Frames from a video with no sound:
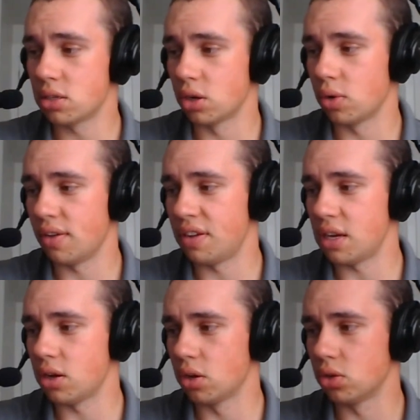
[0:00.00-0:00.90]
So if
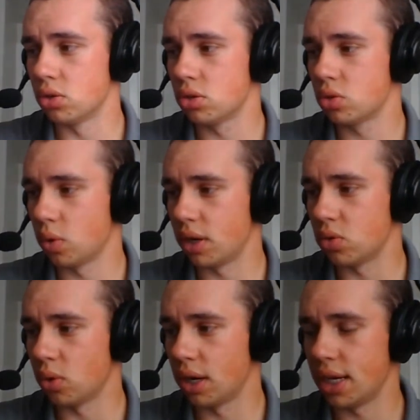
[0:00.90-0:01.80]
he goes
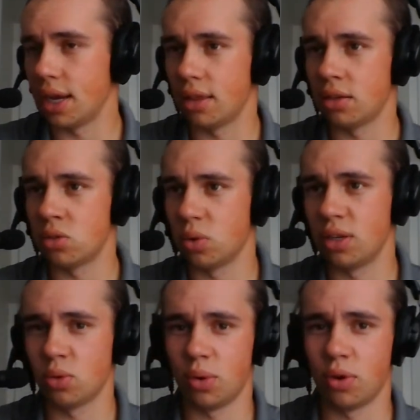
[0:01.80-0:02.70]
2020 and then
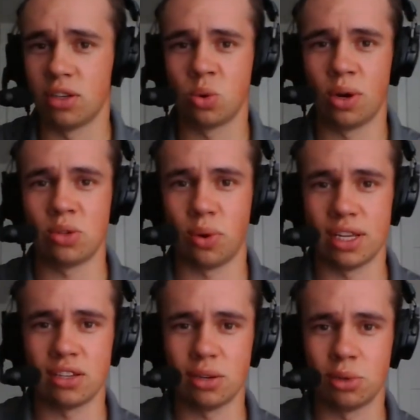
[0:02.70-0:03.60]
2021,
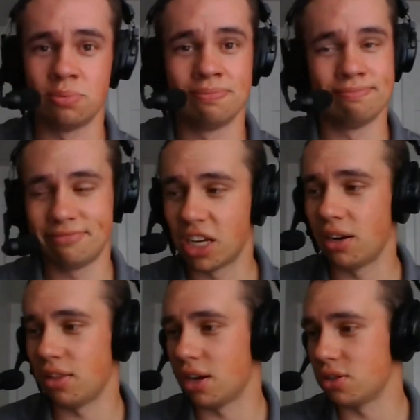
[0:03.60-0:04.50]
2022,
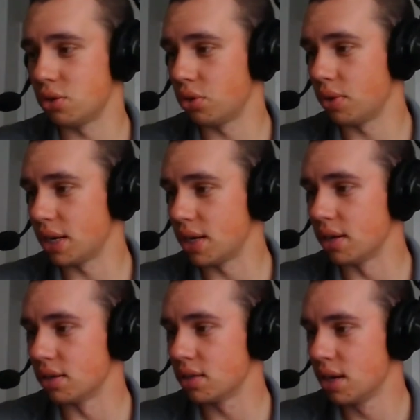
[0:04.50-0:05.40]
there's your 3
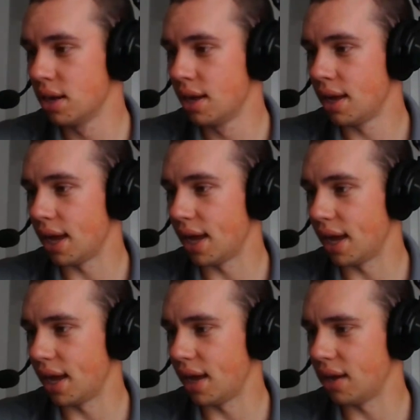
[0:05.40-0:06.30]
years.
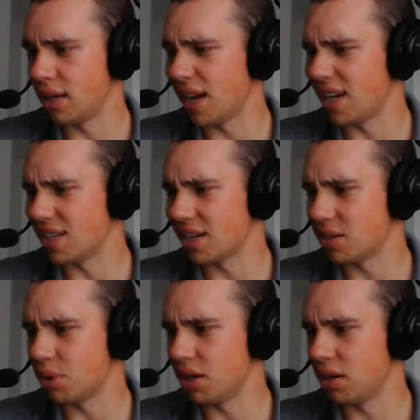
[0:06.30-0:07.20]
And yeah, he's
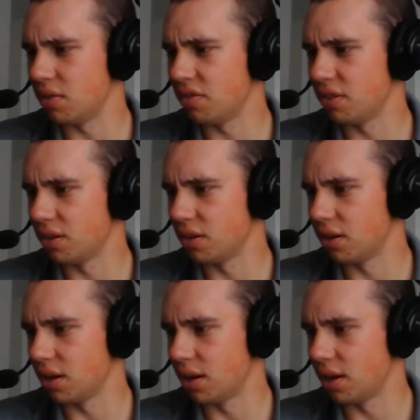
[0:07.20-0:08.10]
actually been here
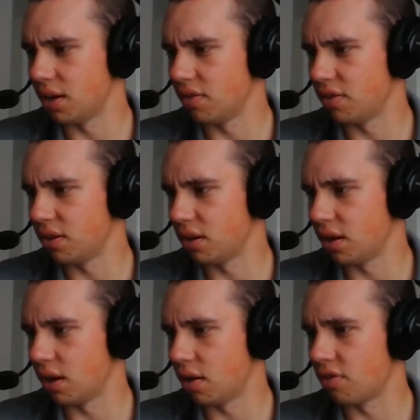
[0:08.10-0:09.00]
for
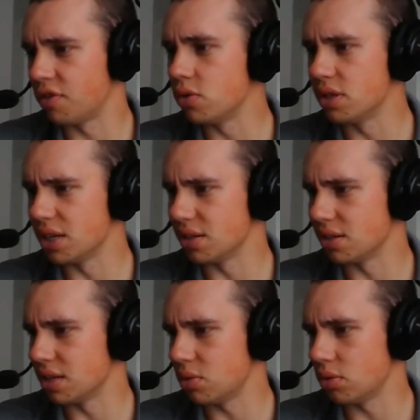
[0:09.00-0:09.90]
a few
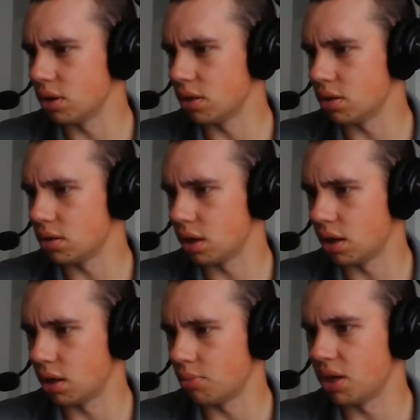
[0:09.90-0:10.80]
seasons. He was
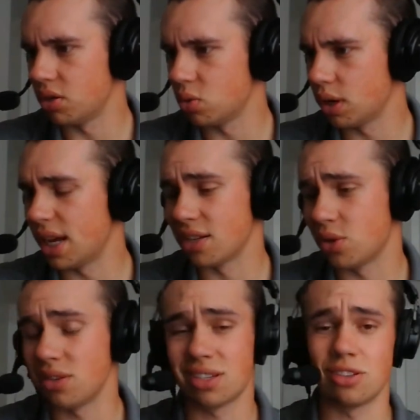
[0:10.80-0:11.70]
committed 20. Yeah,
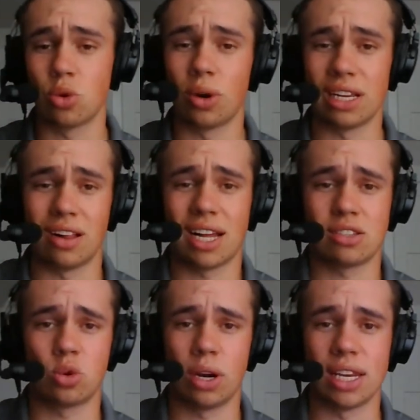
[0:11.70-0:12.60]
so he's 20
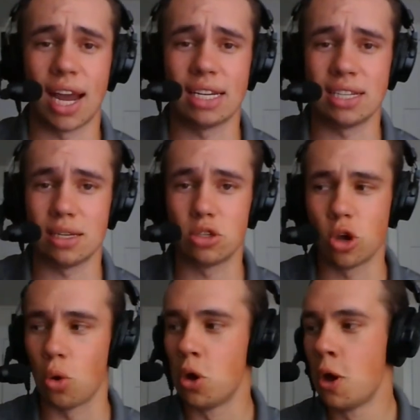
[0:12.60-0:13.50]
class of 2019.
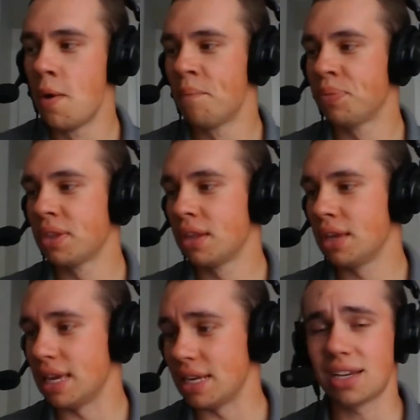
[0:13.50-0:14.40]
So
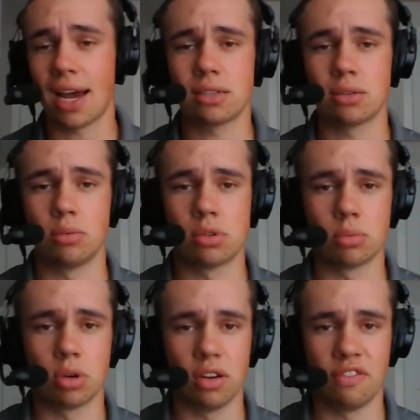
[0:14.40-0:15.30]
he's got
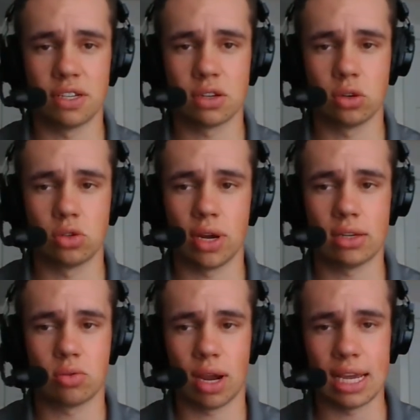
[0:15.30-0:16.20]
some good physical
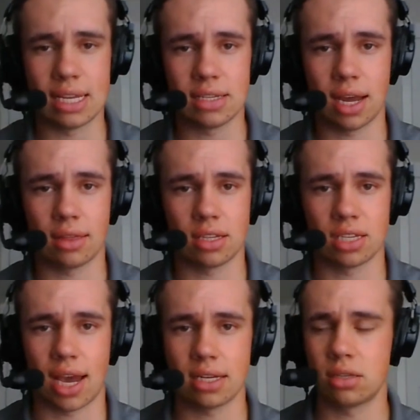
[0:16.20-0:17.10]
traits, right? He's got the
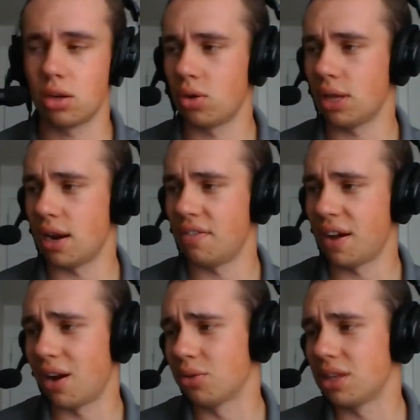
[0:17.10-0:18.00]
size to go to the
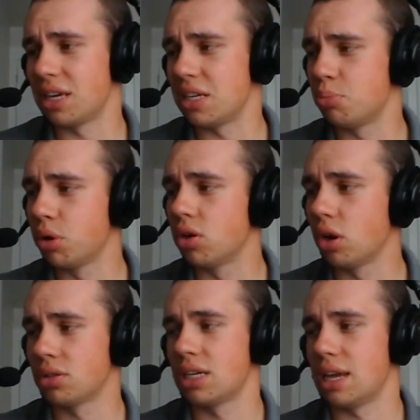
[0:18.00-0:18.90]
NFL. I don't think he's put
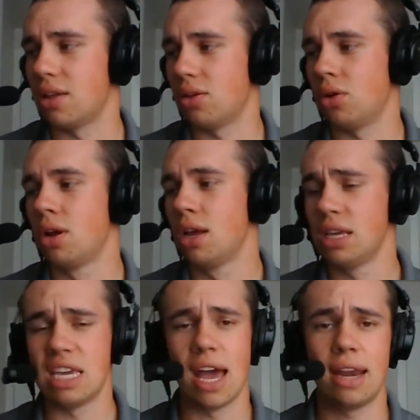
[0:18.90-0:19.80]
it all together
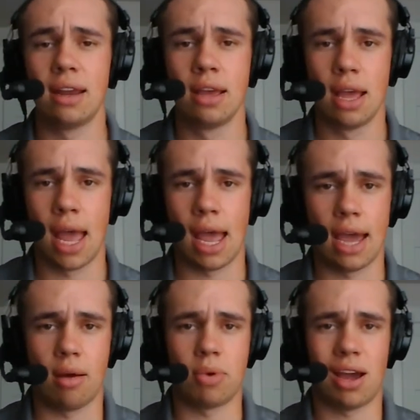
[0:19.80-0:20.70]
yet.
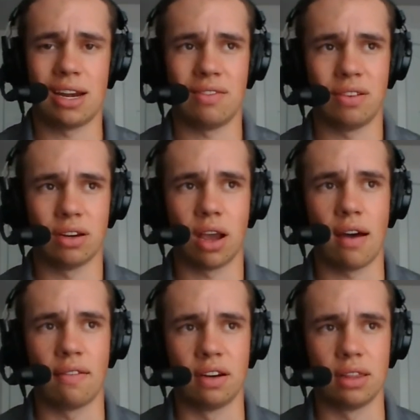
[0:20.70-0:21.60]
And I'm not even
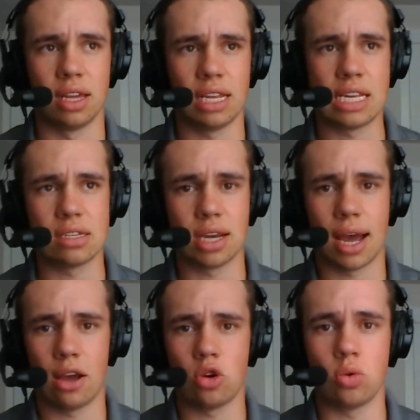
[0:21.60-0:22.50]
confident that he's a
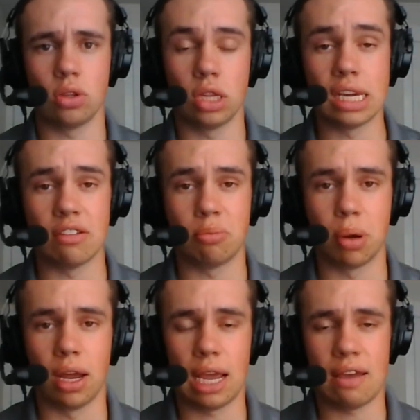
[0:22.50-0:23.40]
guy who would leave.
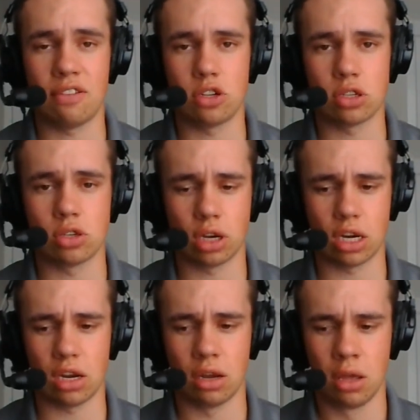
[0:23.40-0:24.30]
But if you're just
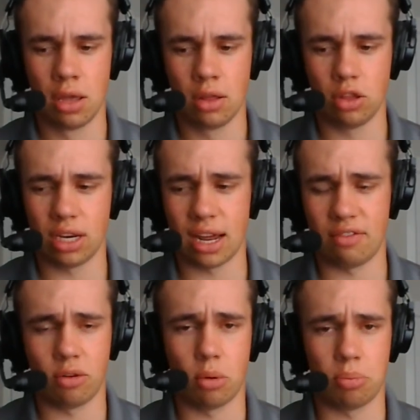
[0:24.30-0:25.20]
looking at
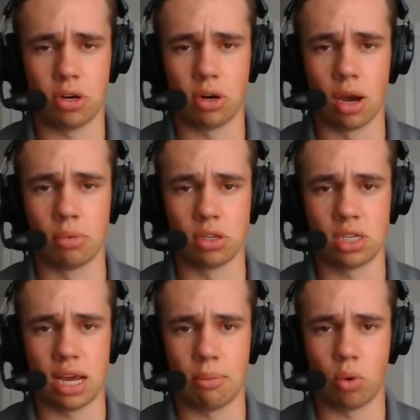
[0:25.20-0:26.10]
it from a pure
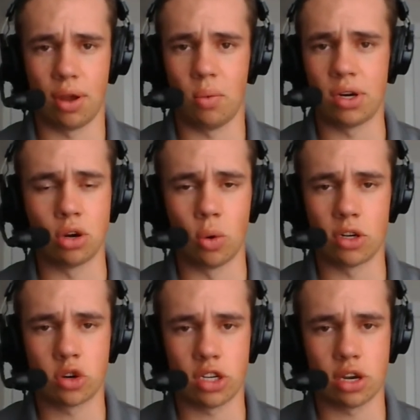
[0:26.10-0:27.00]
numbers standpoint, we don't know
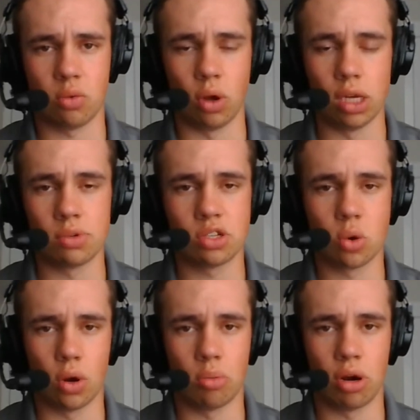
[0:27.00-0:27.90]
what Trajan Williams is
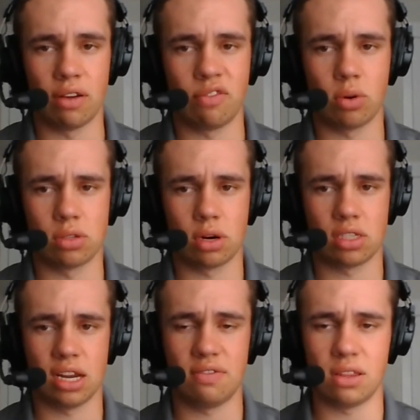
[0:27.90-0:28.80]
going to bring,
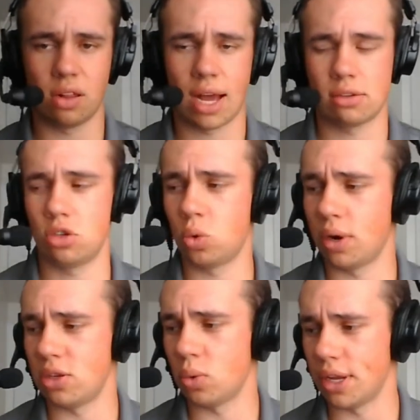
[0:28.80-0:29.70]
four-star safety in the class of
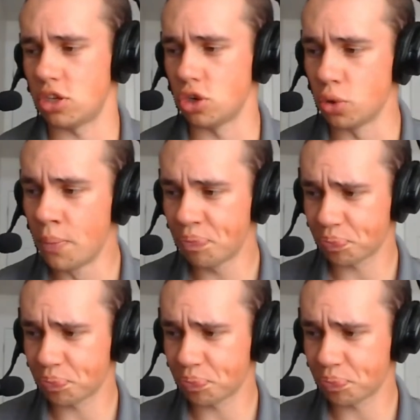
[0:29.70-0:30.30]
2022.